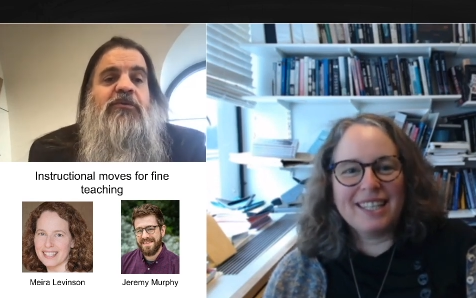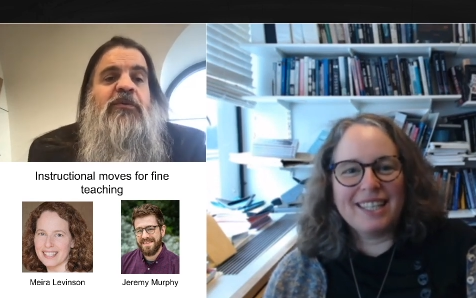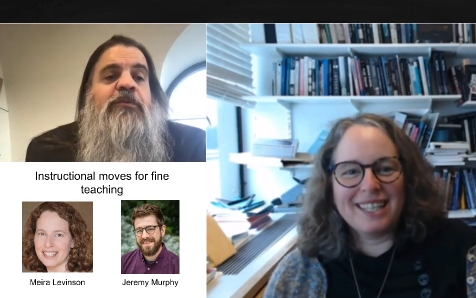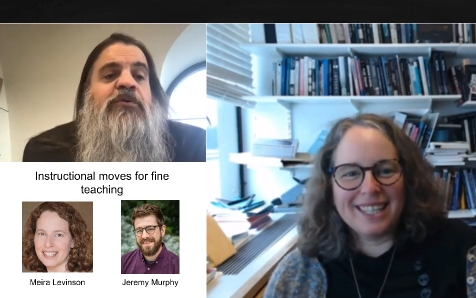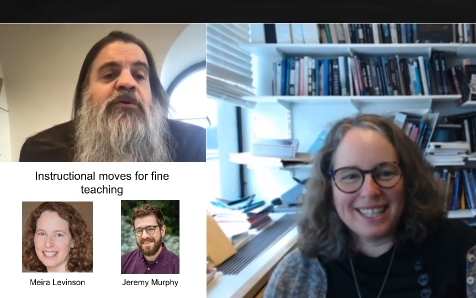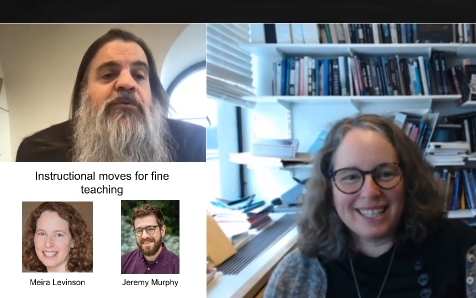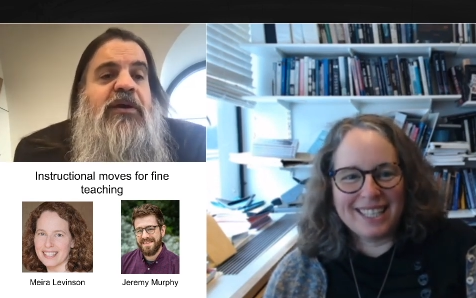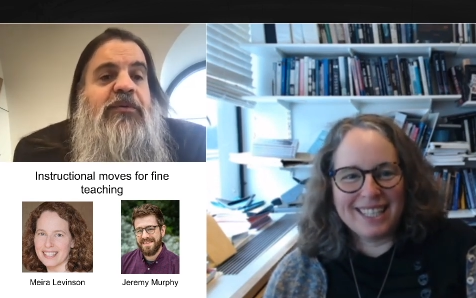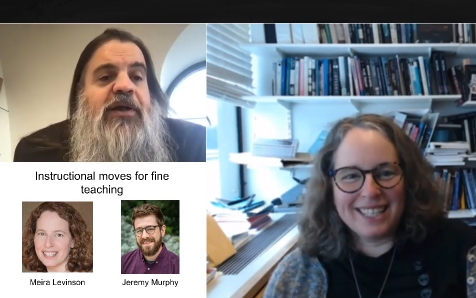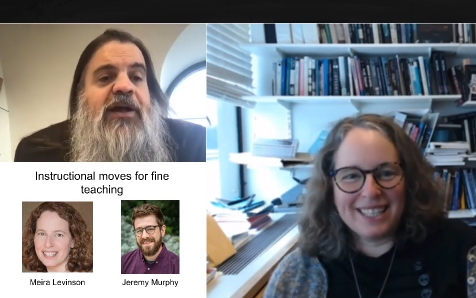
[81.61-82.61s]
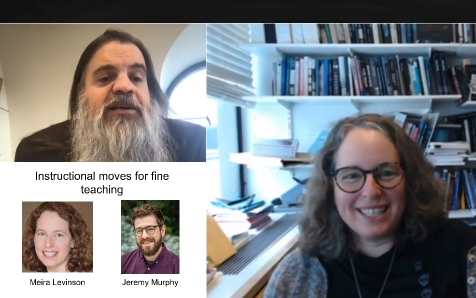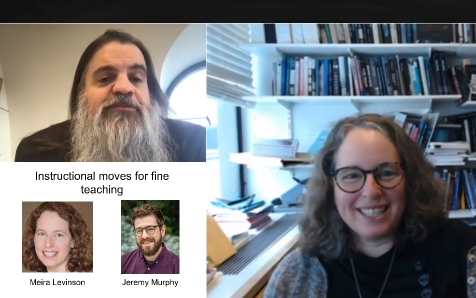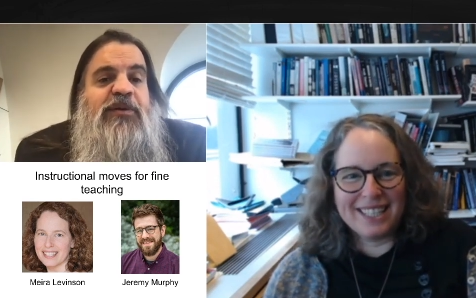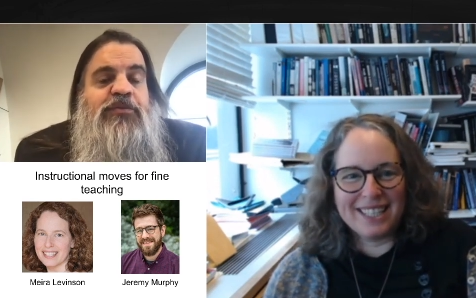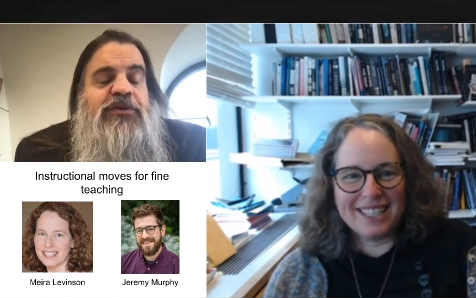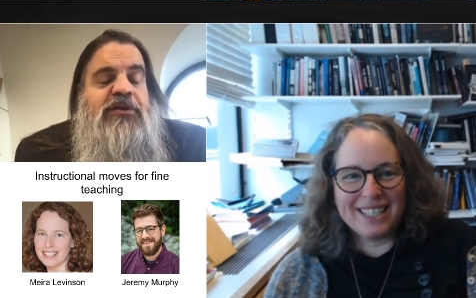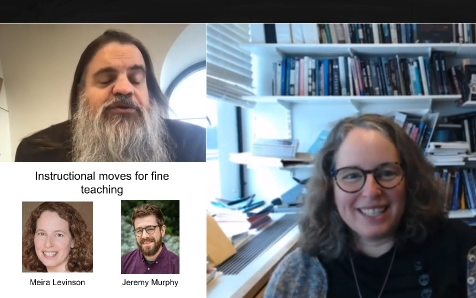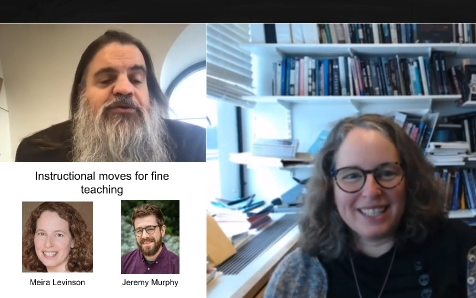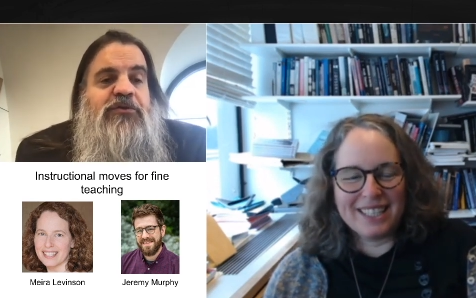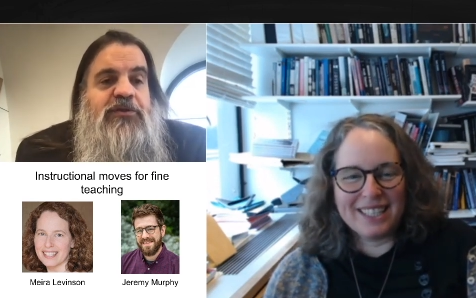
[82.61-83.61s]
Speaker 1: We, well, the way we ask people to
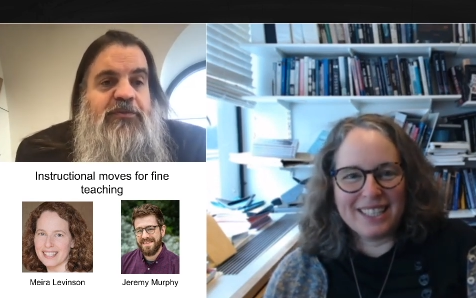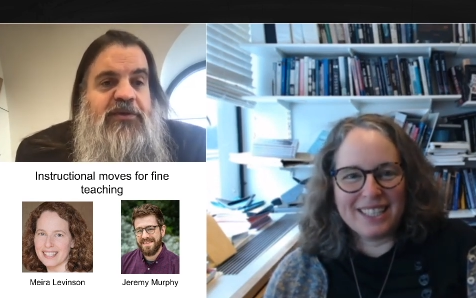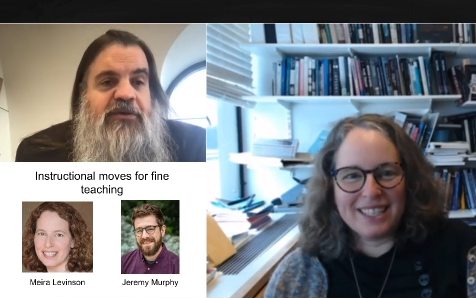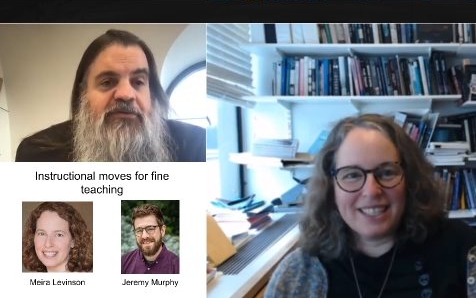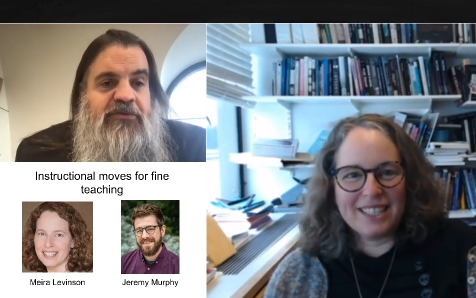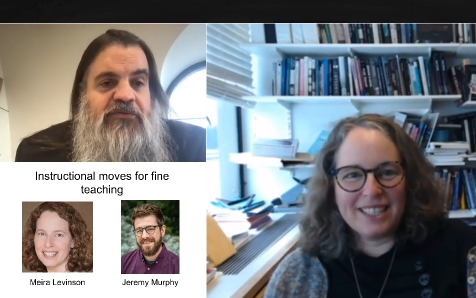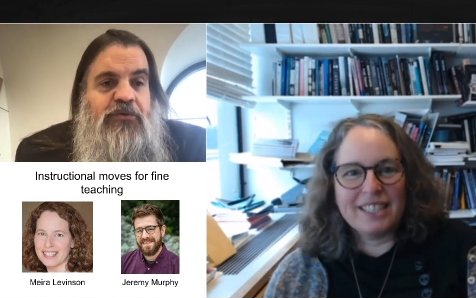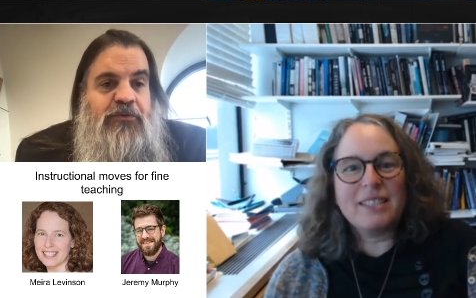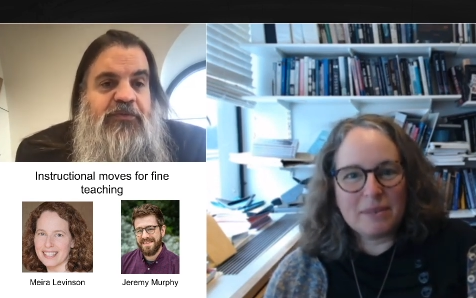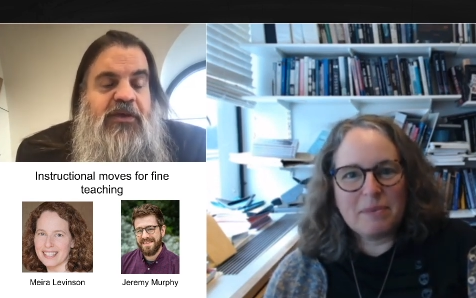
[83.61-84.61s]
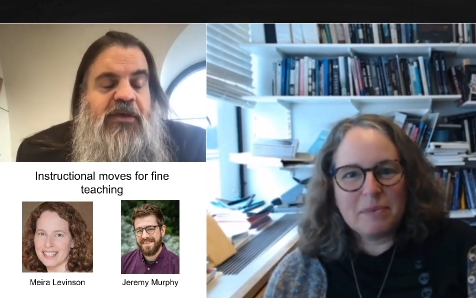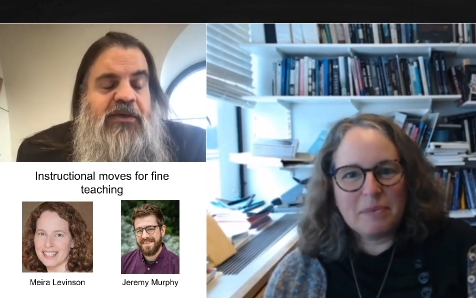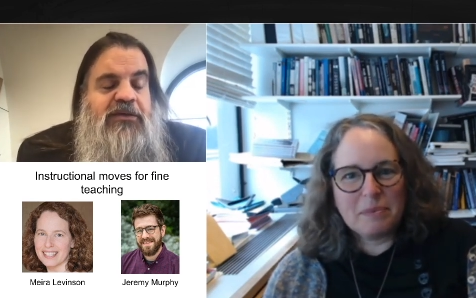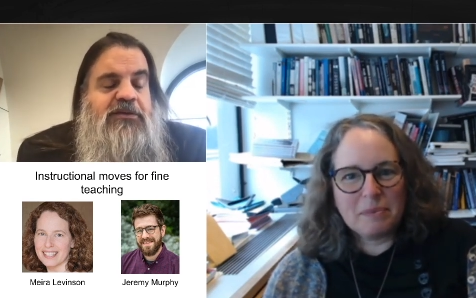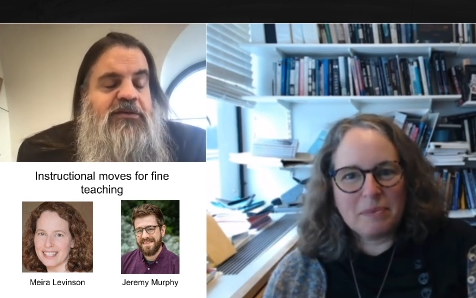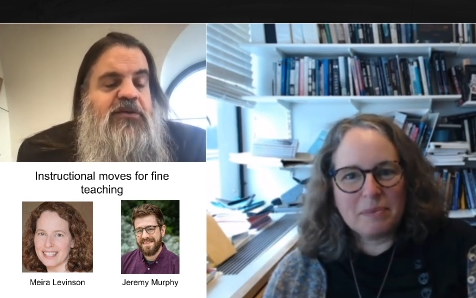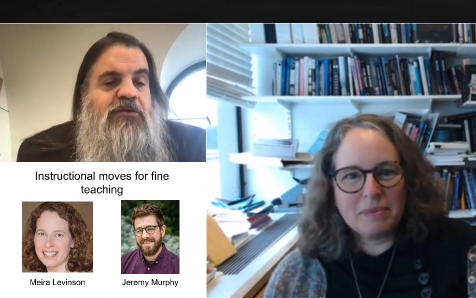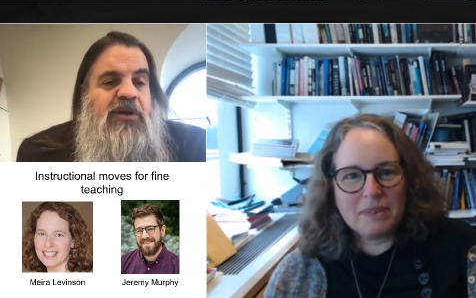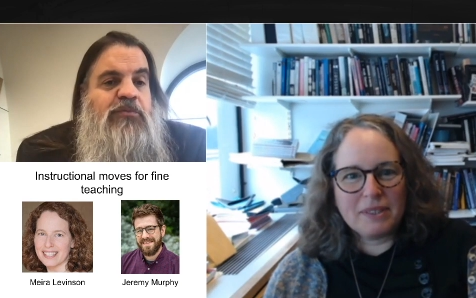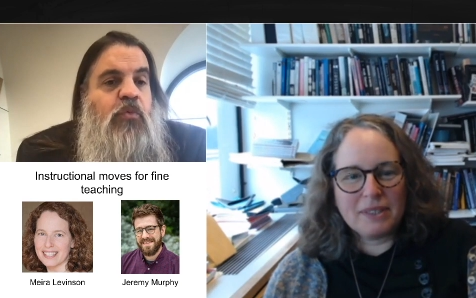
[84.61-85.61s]
introduce themselves in the forum is to
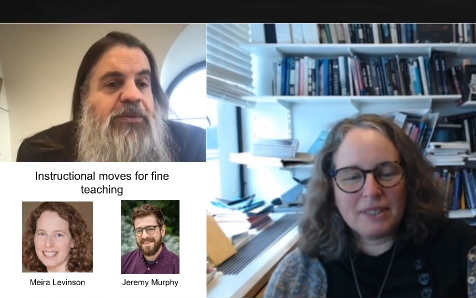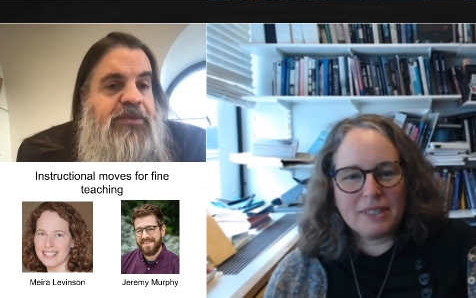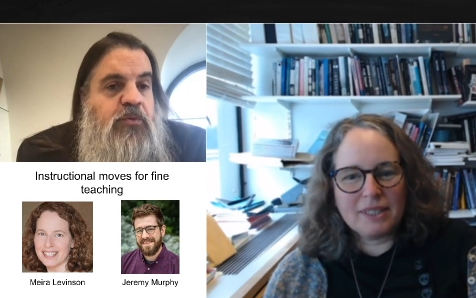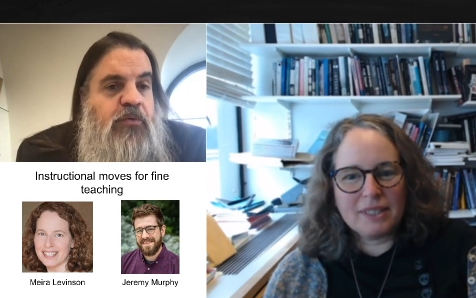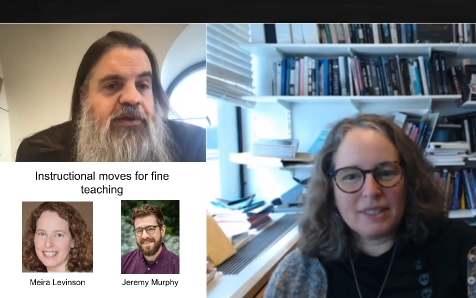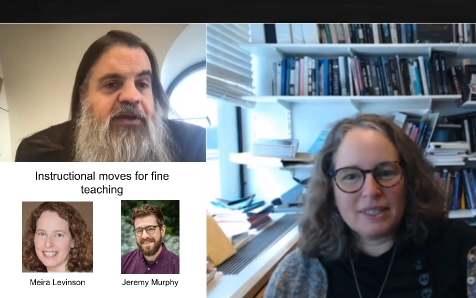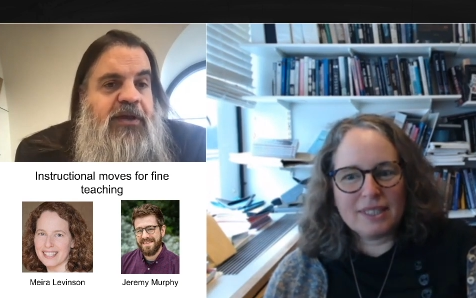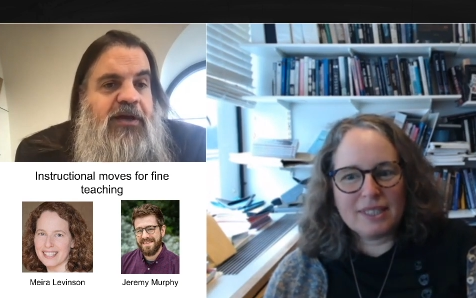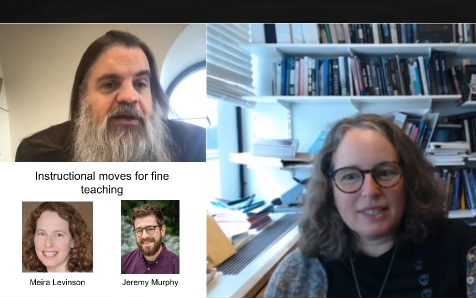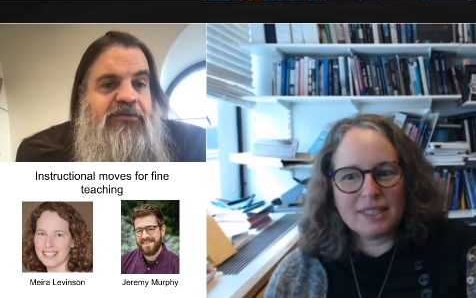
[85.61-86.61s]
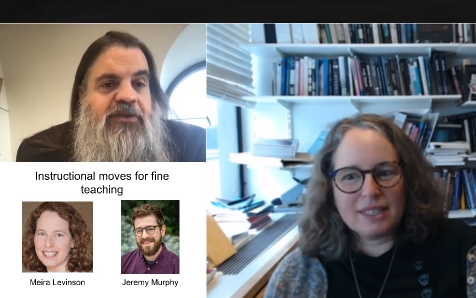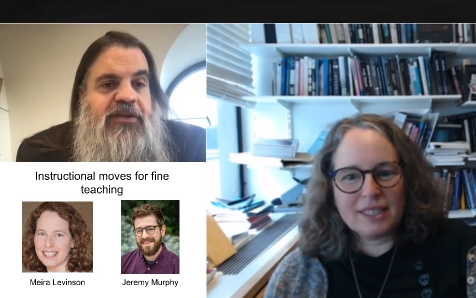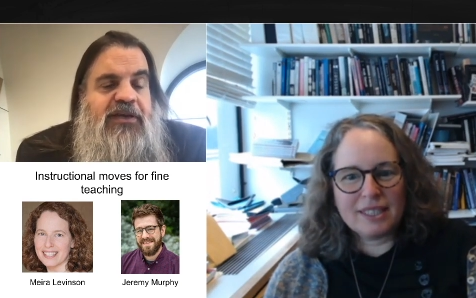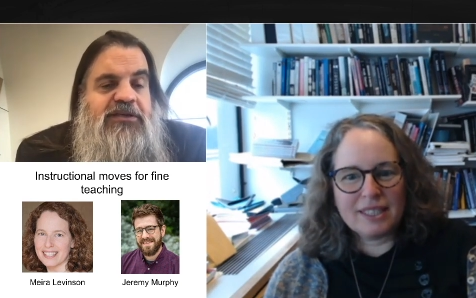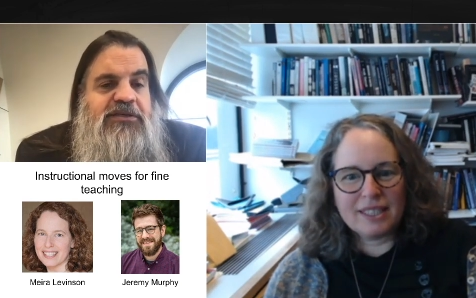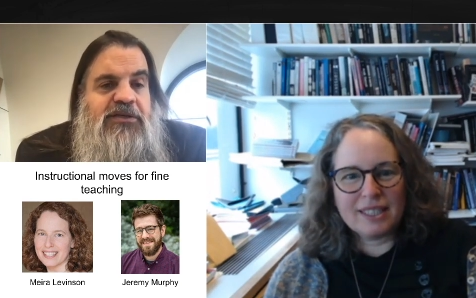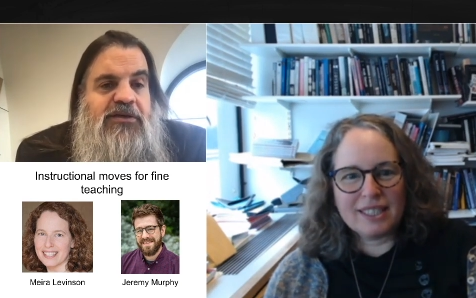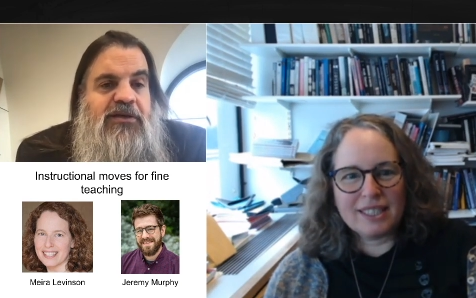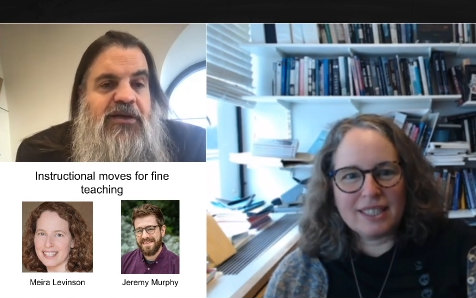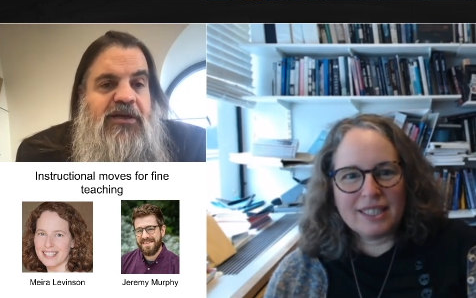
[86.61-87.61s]
describe what they're working on for the next
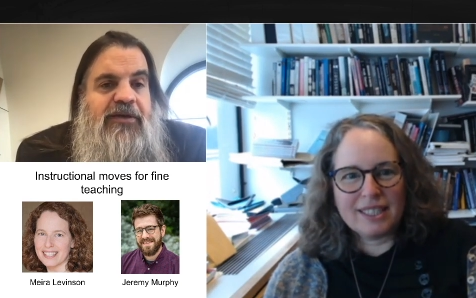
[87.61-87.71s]
year.